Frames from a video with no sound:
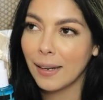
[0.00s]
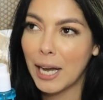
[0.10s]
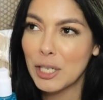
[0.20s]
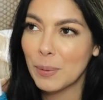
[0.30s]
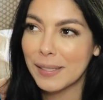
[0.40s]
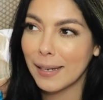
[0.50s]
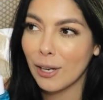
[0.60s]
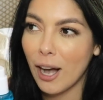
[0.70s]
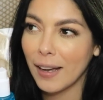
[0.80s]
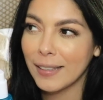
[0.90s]
100%
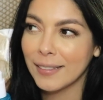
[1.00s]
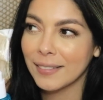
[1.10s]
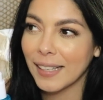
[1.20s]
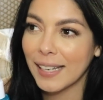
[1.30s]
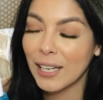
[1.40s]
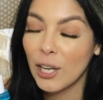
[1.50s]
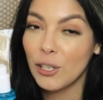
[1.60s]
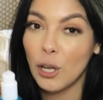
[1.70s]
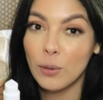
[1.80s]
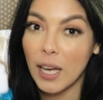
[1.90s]
cotton, like
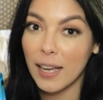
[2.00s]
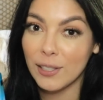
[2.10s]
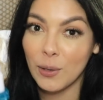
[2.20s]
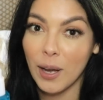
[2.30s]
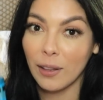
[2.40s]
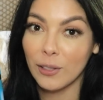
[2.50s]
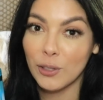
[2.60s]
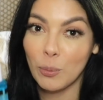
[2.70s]
no dyes, no colors,